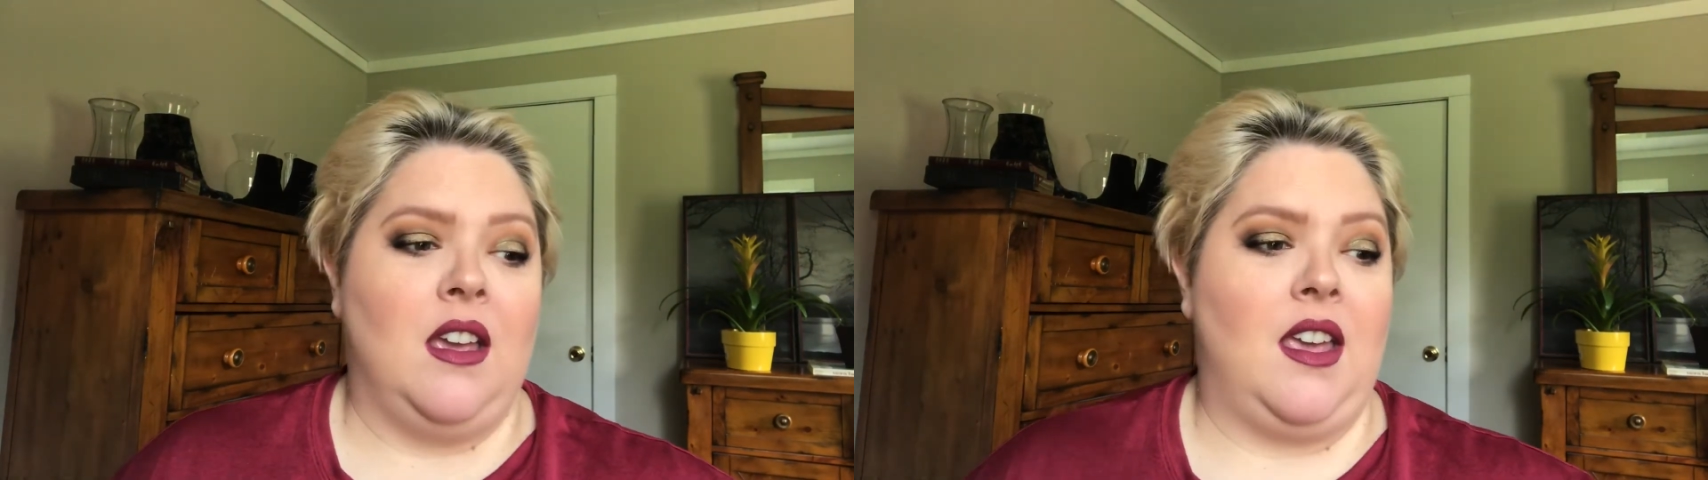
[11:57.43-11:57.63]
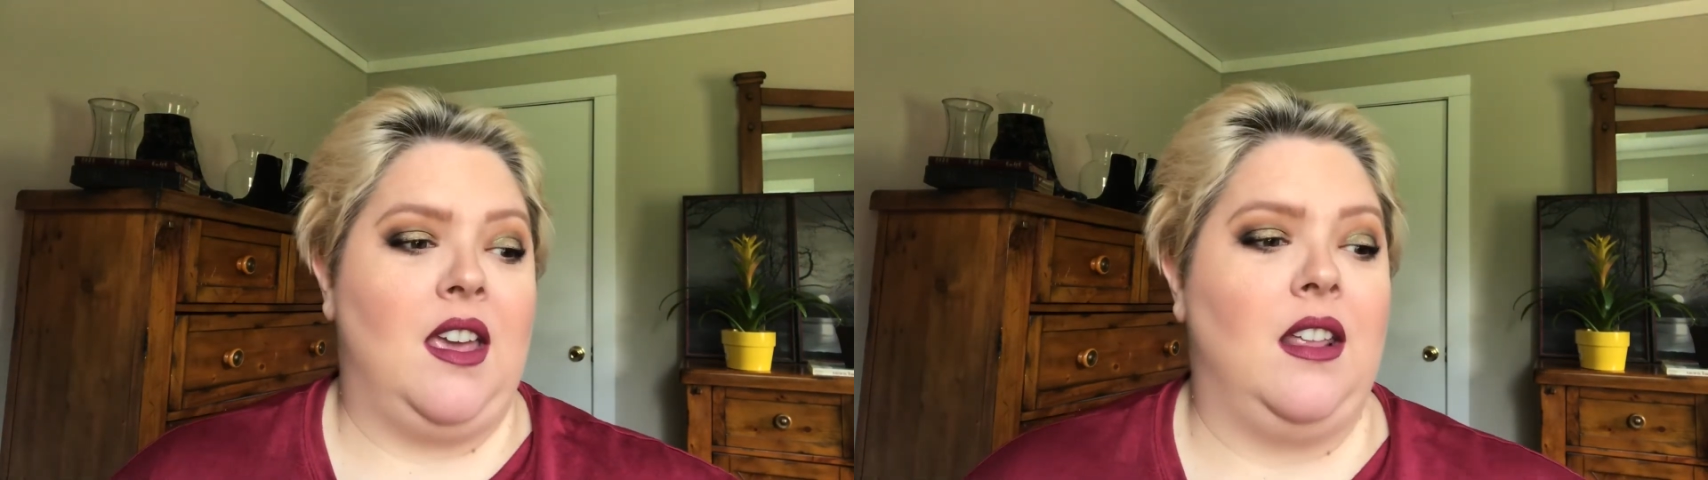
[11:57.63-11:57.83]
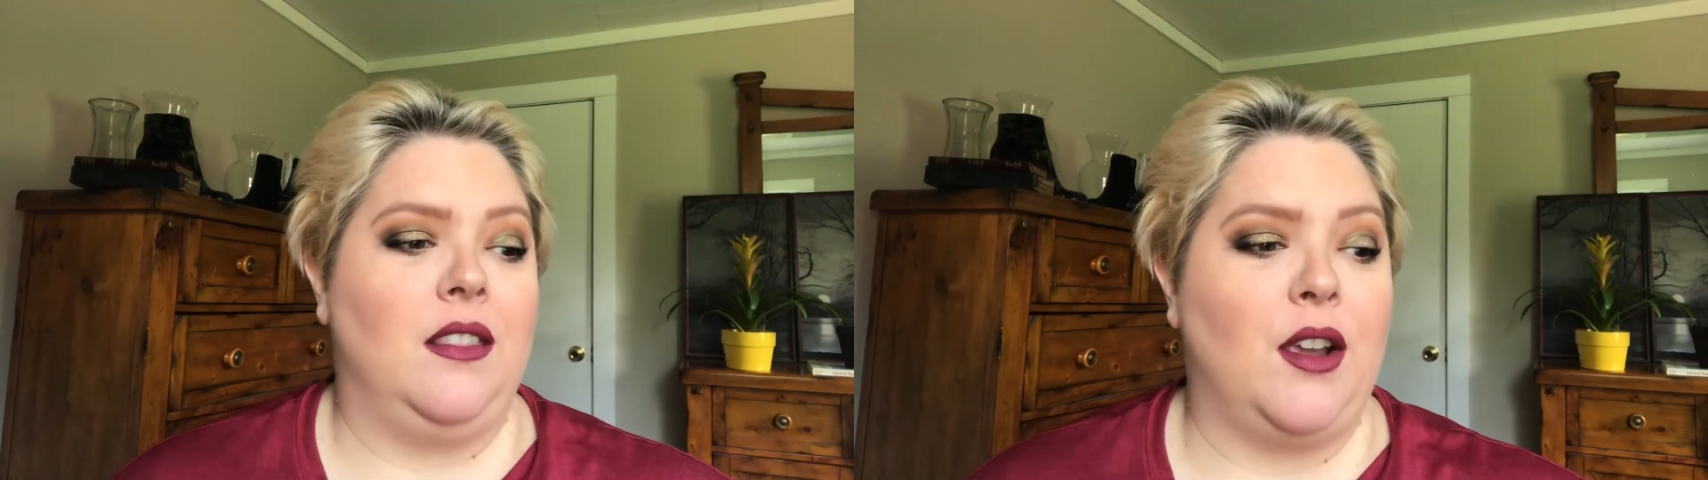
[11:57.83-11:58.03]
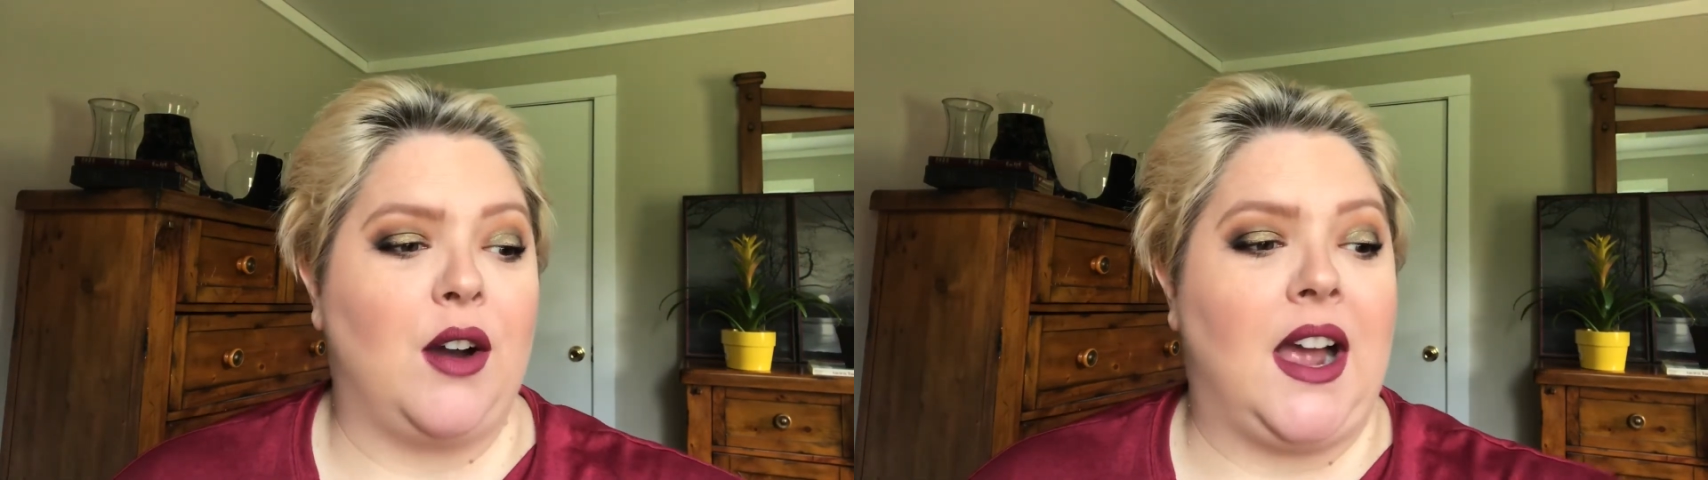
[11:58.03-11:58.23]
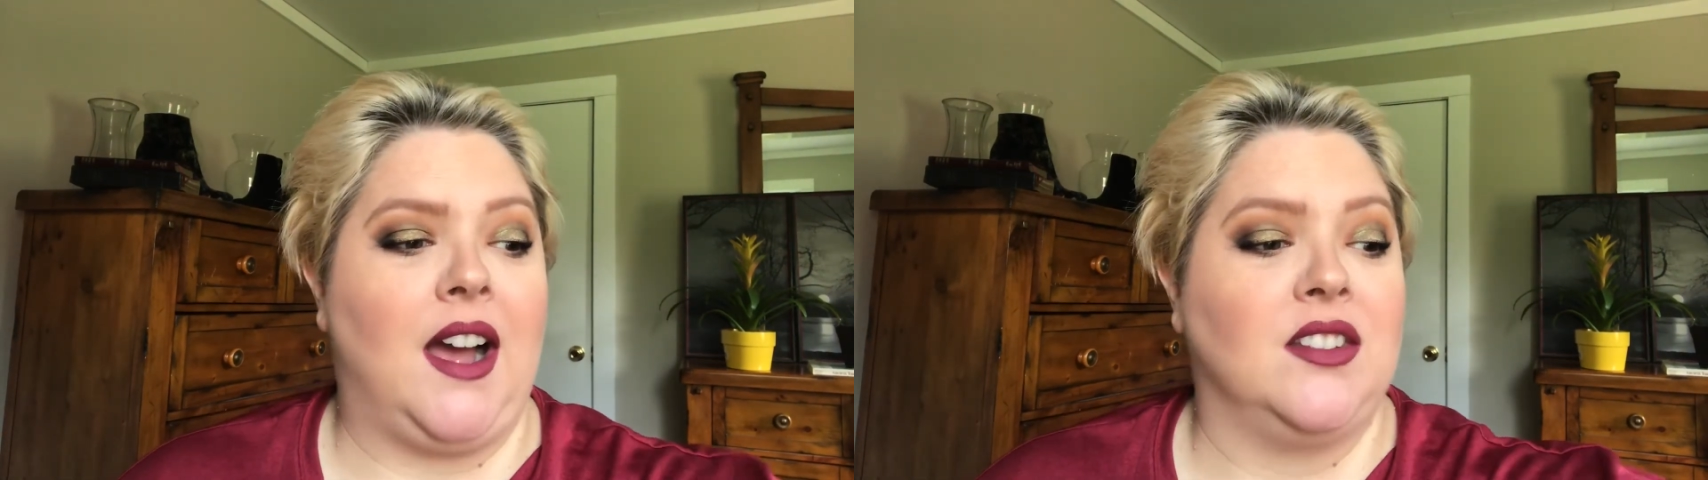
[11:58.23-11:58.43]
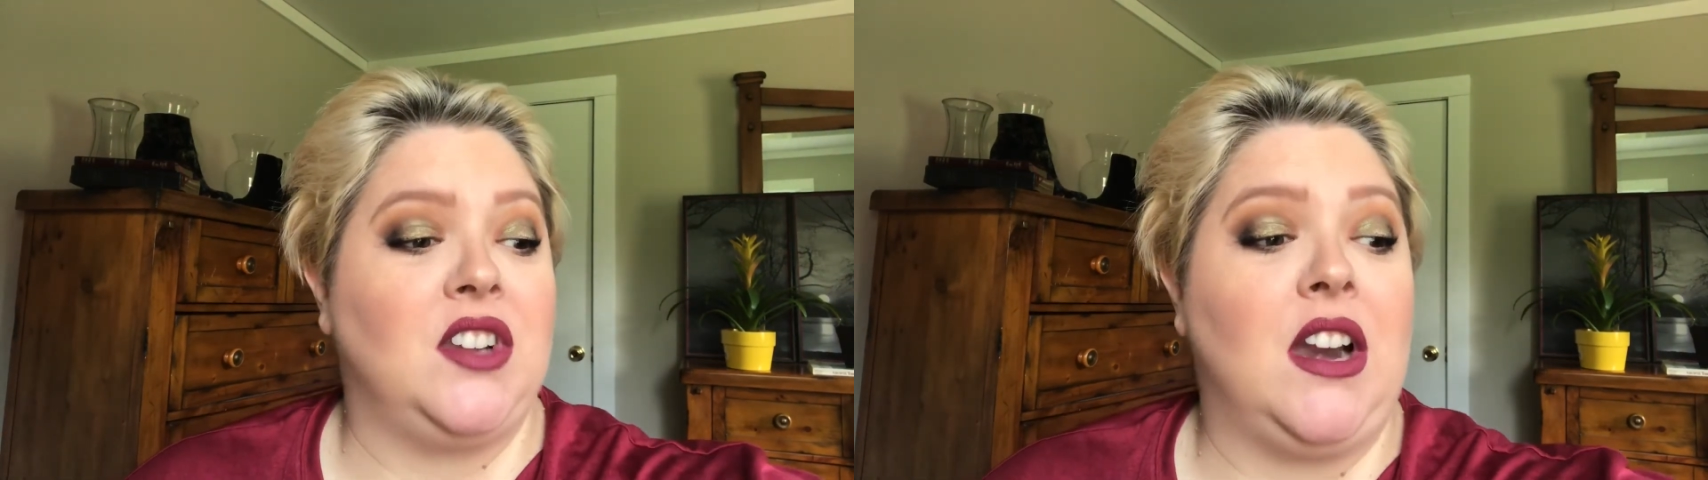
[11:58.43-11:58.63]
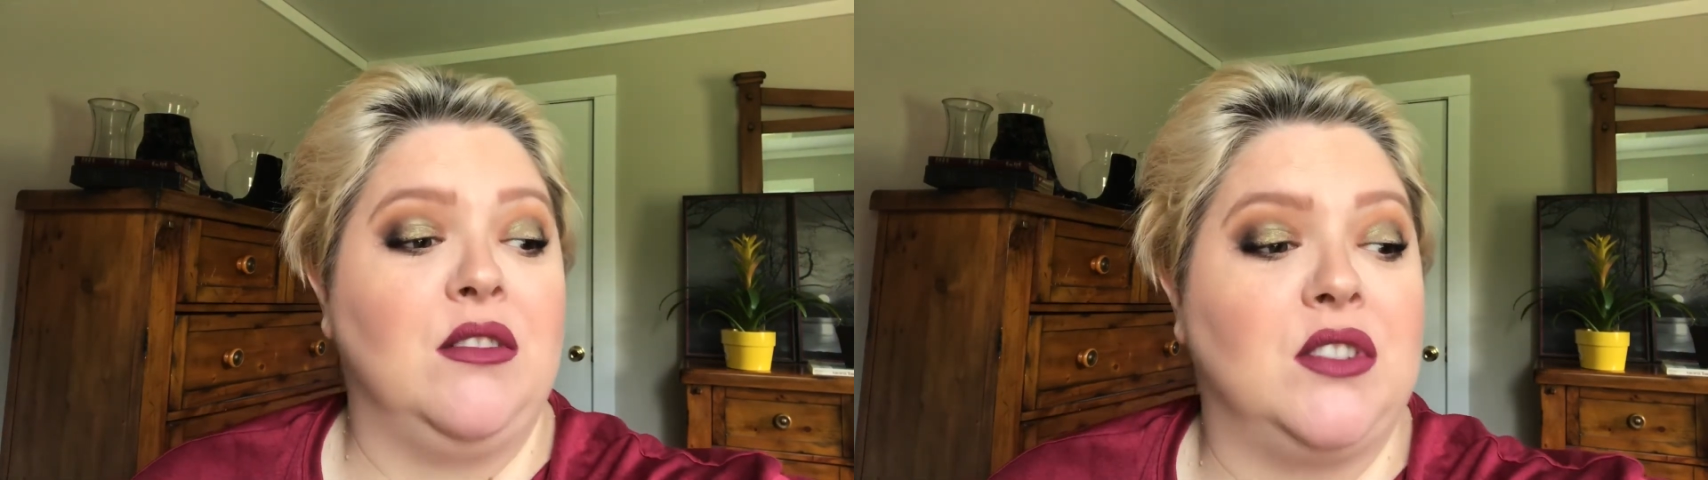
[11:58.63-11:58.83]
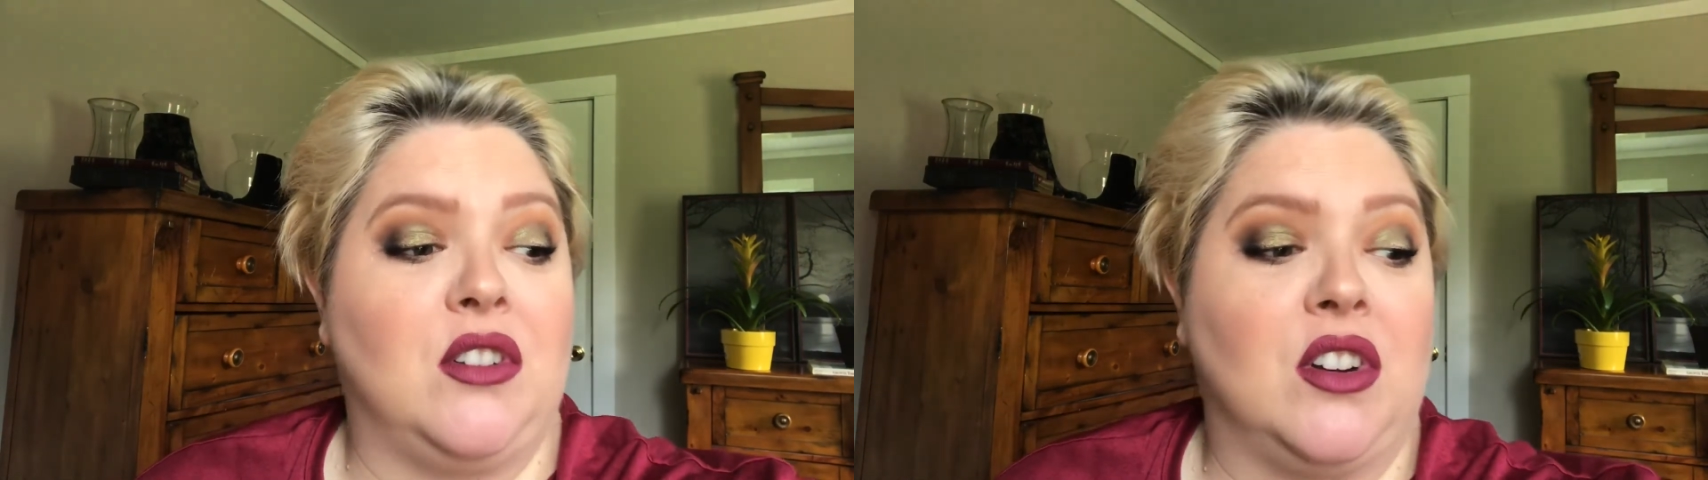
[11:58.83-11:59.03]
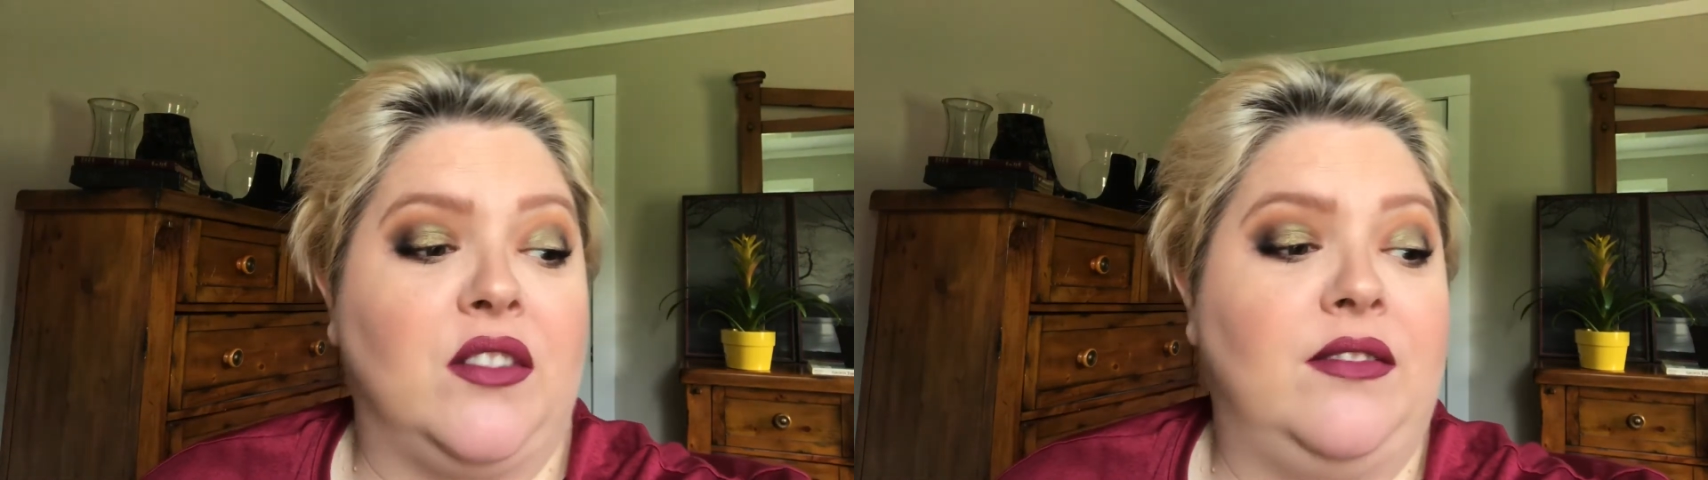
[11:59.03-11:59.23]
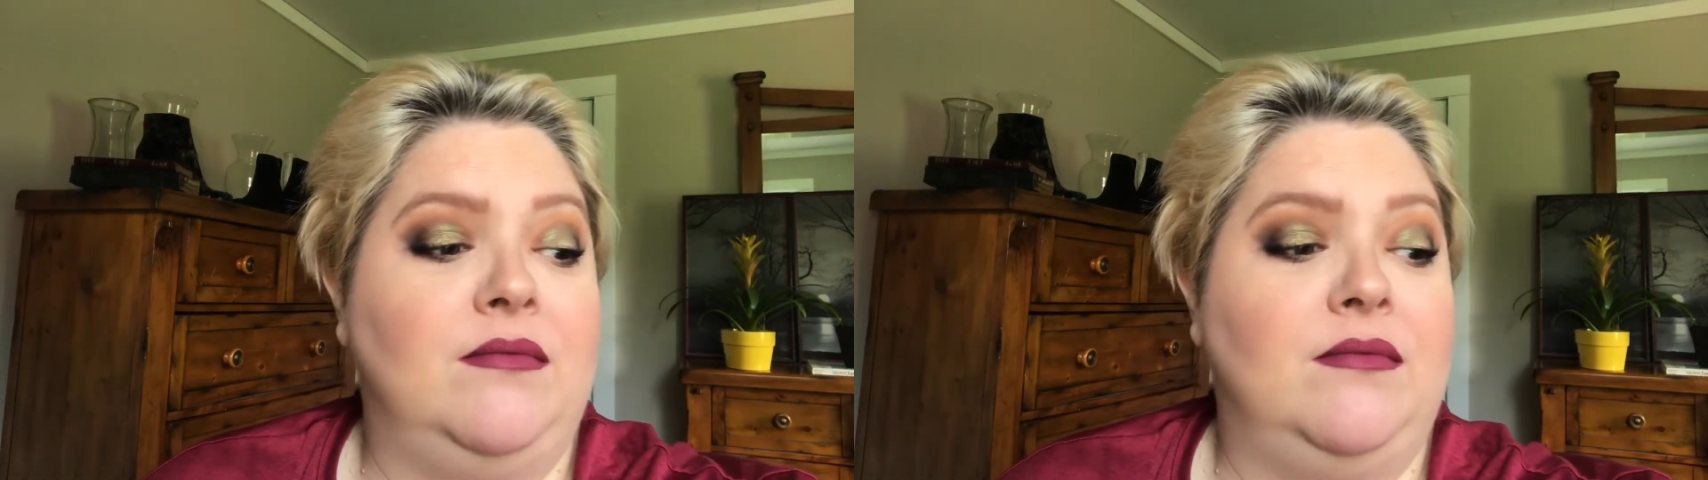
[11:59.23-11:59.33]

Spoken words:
and their eyeshadows are